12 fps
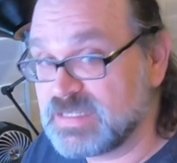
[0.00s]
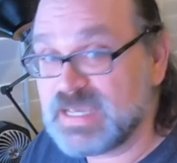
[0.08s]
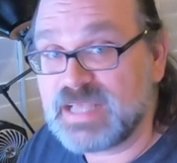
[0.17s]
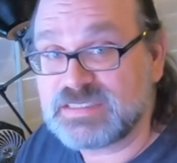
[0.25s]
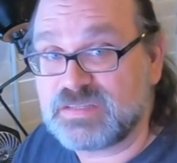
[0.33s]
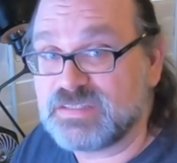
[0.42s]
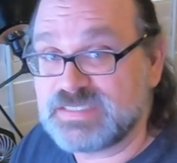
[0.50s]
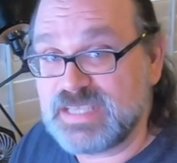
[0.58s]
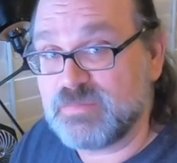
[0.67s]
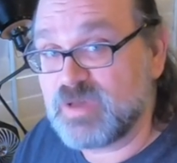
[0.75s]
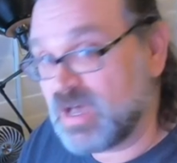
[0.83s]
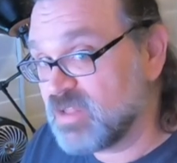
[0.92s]
dots are the
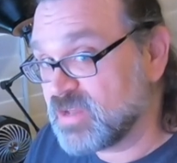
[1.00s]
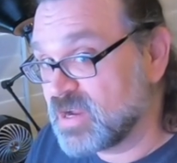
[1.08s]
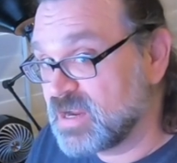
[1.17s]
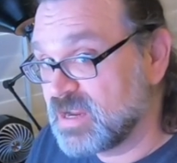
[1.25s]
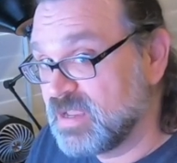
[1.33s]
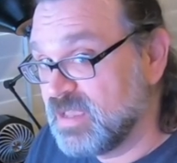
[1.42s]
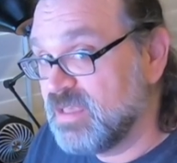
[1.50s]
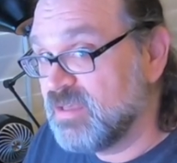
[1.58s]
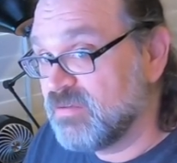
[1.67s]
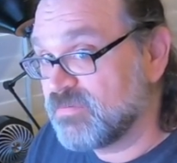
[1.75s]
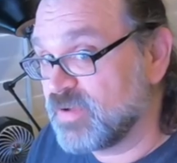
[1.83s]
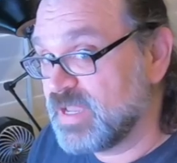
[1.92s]
same color
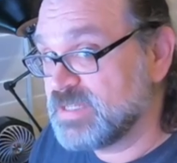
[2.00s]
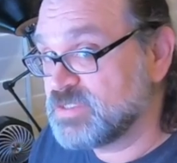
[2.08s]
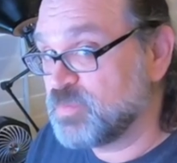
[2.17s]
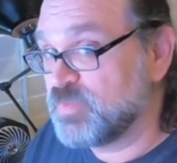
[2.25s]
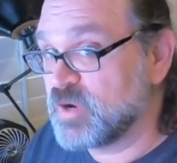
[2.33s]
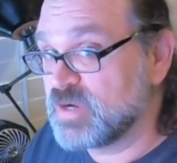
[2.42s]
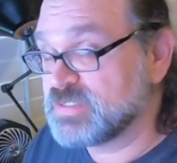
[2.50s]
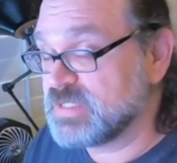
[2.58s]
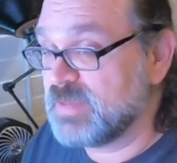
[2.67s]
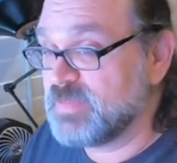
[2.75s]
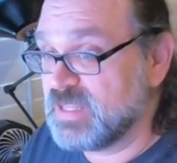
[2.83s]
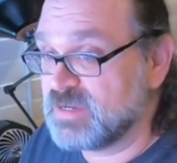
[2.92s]
for each burst.
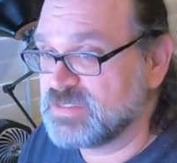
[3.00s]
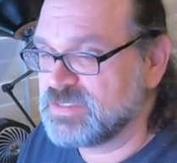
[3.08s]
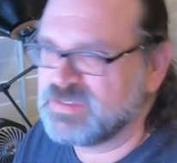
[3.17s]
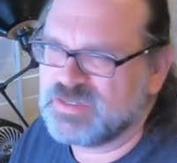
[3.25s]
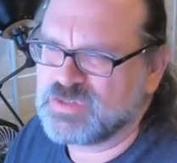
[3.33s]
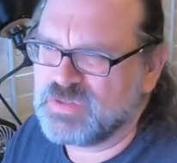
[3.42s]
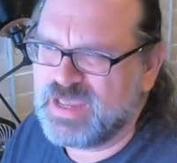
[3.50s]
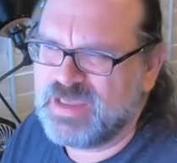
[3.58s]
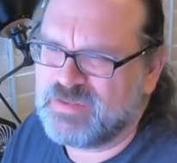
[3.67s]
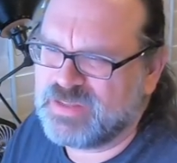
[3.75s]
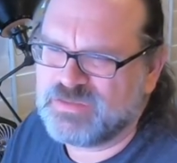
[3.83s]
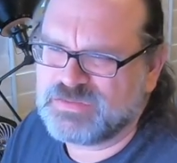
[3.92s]
I mean, I
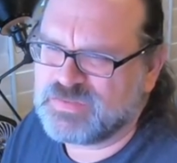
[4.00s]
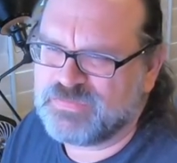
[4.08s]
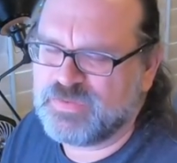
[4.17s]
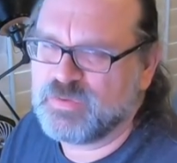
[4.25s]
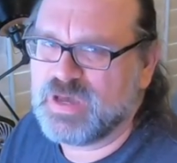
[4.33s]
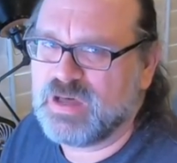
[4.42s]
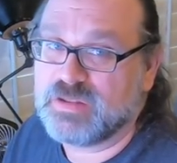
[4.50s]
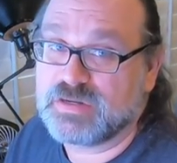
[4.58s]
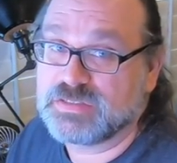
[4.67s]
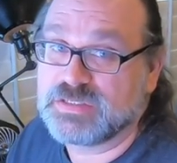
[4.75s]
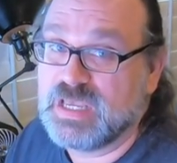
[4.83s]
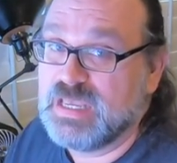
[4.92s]
only used a few
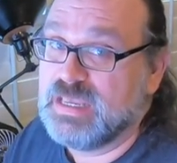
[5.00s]
colors.